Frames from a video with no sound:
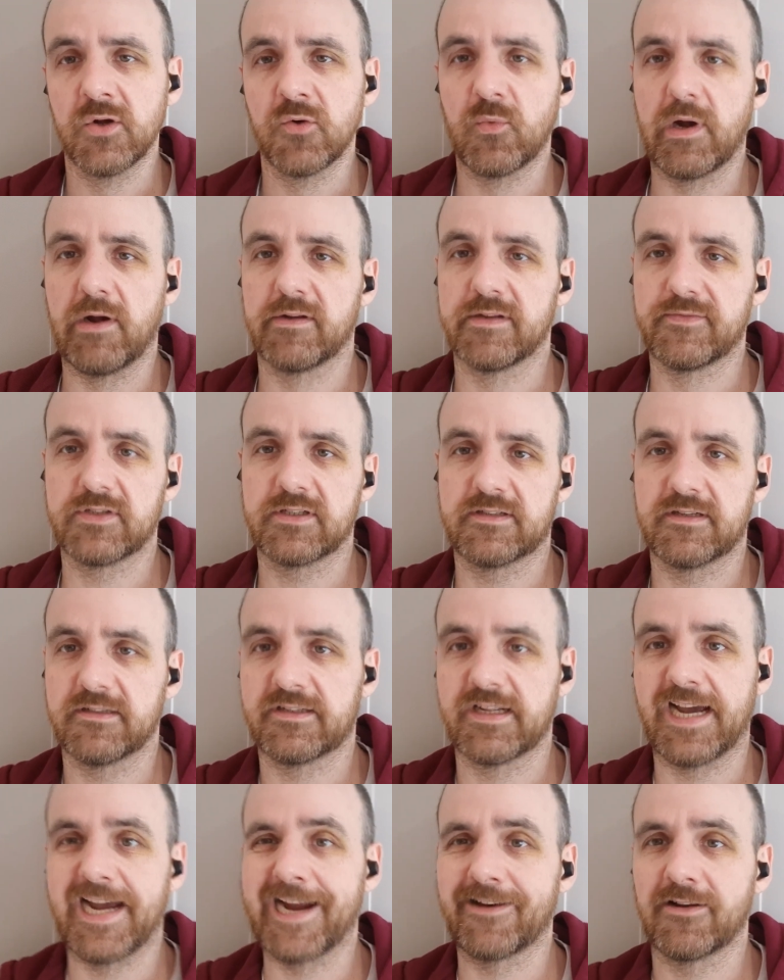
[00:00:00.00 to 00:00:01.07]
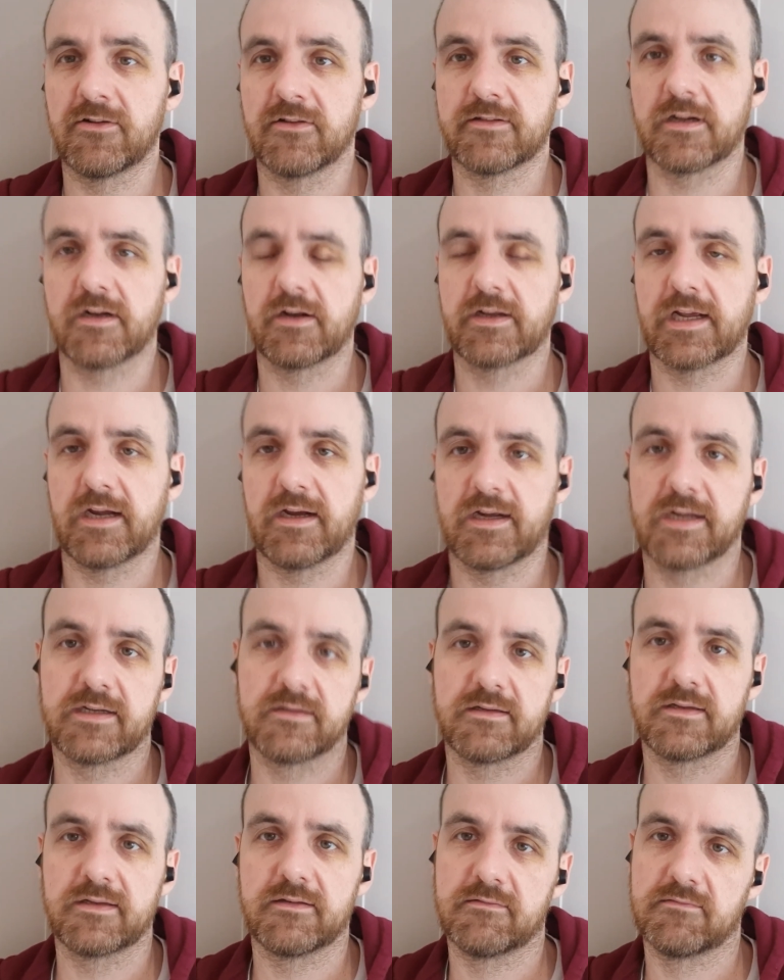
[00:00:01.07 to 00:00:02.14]
Whereas if you just says diagonal, it's like, okay,
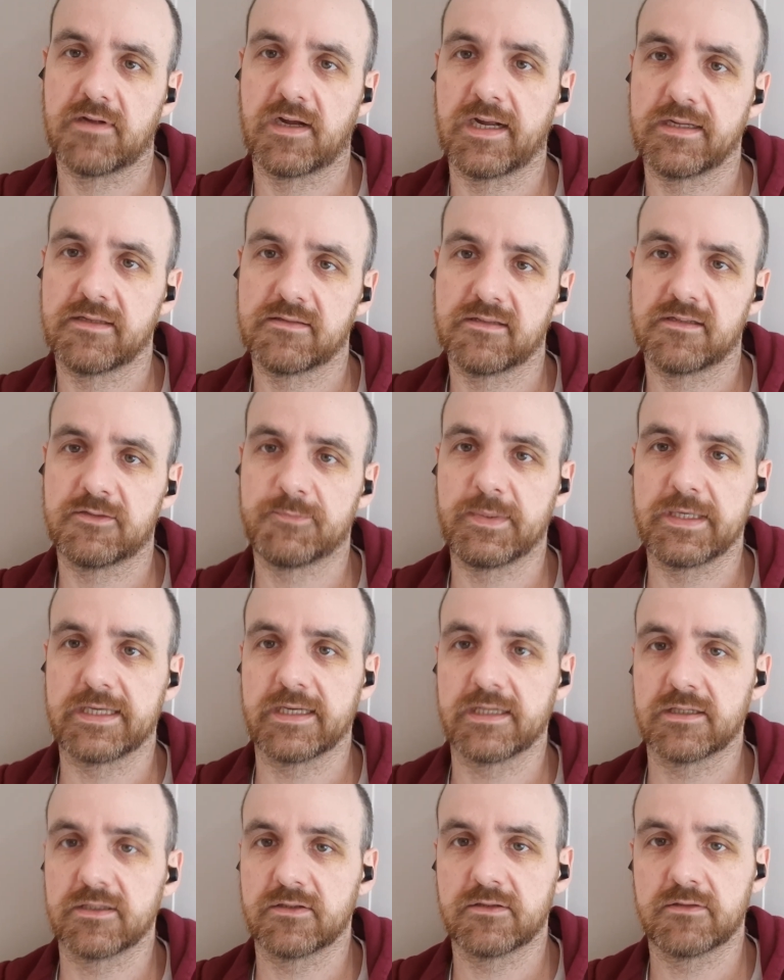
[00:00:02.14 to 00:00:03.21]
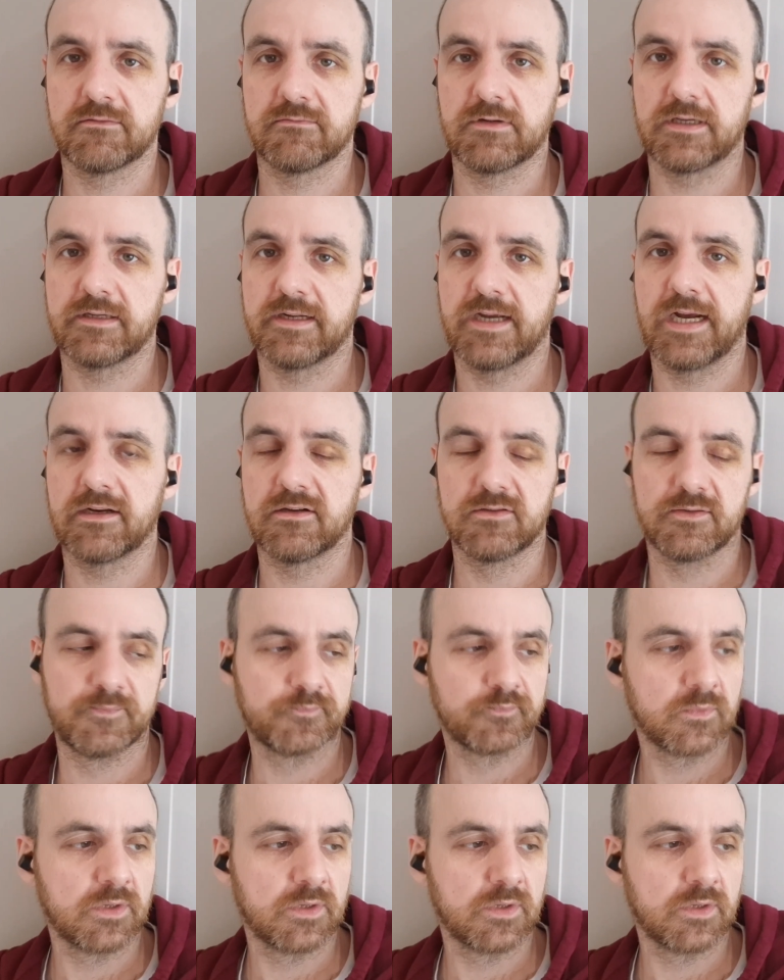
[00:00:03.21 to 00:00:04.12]
I speak English, right? Diagonal.